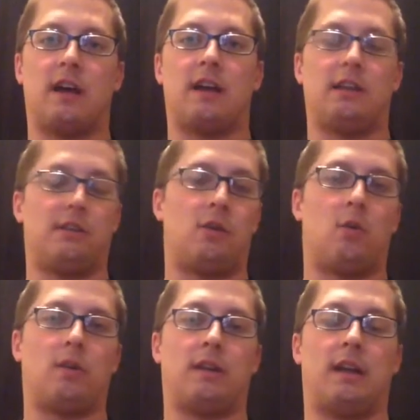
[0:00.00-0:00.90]

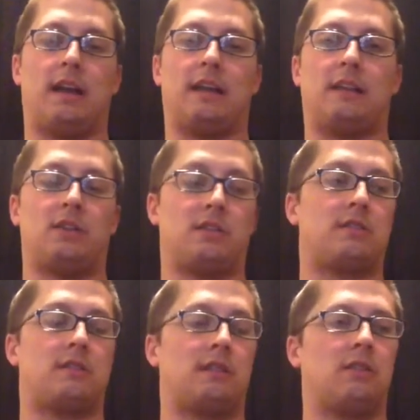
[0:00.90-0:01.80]
Illinois, and
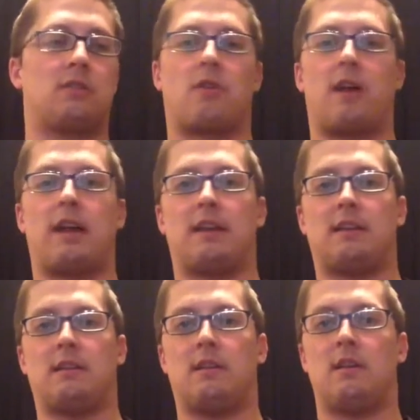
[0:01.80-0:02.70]
it looks great.
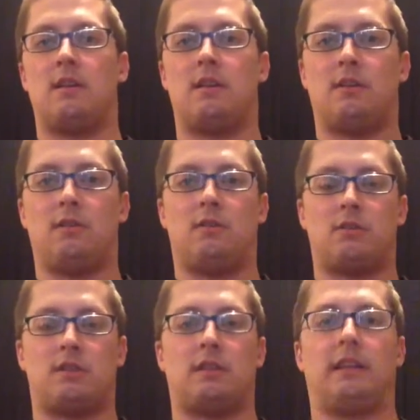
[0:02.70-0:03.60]
And you do
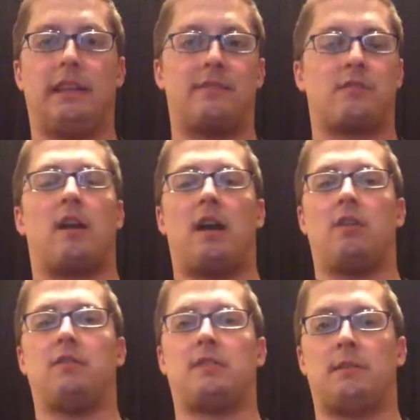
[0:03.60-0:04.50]
see leaves
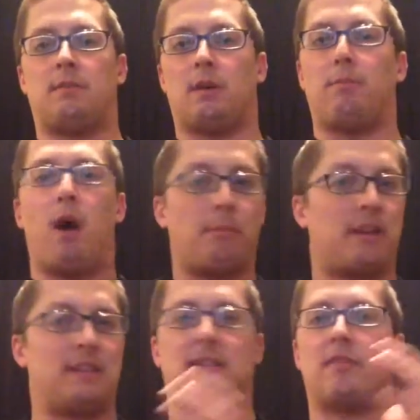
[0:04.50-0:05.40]
around. You see
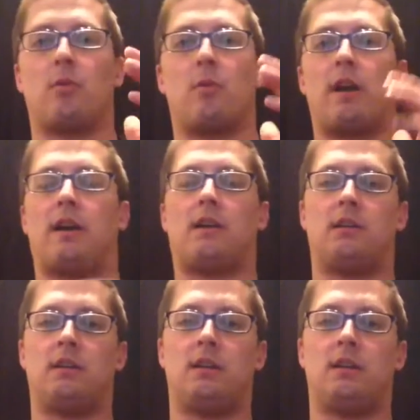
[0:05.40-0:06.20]
pumpkins everywhere.